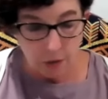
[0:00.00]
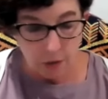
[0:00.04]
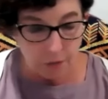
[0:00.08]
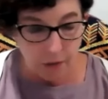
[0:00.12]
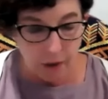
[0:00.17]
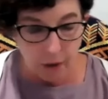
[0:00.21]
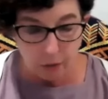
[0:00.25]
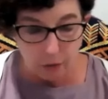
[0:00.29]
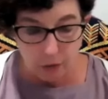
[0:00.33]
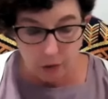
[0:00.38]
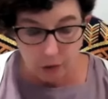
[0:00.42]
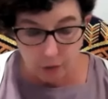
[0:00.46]

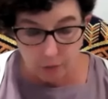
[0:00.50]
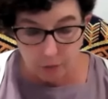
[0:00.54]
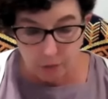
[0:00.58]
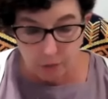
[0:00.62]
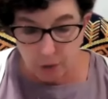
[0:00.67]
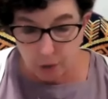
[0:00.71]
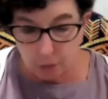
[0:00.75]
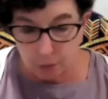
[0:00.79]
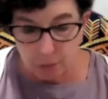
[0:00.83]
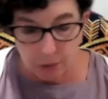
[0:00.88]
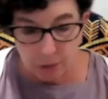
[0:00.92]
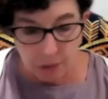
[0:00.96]
founding of the
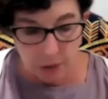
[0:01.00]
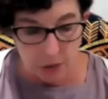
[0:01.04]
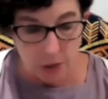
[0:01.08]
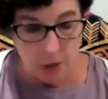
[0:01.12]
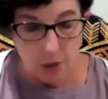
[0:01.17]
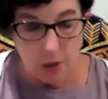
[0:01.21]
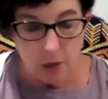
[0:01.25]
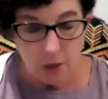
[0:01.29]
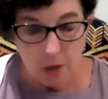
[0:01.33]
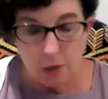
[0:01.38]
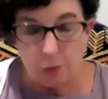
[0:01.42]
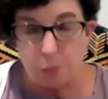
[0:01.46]
companies,
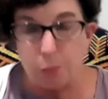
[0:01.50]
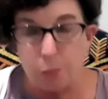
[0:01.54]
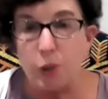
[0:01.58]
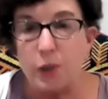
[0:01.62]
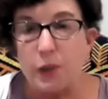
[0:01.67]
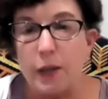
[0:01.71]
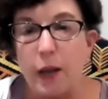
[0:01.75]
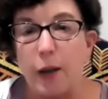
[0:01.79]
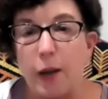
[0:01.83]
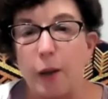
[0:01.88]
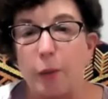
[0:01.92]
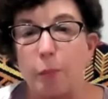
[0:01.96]
is
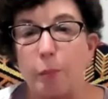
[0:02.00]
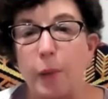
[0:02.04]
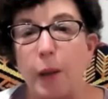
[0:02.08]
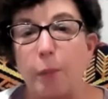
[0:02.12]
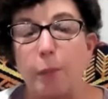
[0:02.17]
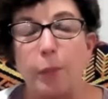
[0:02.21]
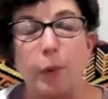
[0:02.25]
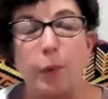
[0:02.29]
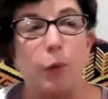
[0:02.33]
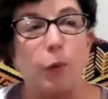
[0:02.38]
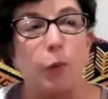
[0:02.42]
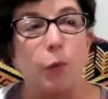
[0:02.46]
put down on
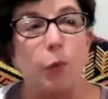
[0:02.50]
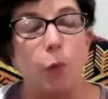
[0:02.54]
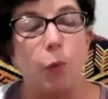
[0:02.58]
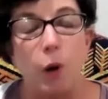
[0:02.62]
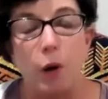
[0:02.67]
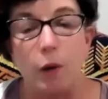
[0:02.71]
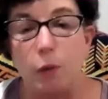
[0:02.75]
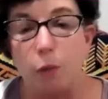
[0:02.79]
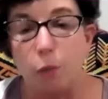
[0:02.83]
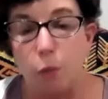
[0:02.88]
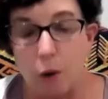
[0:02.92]
paper what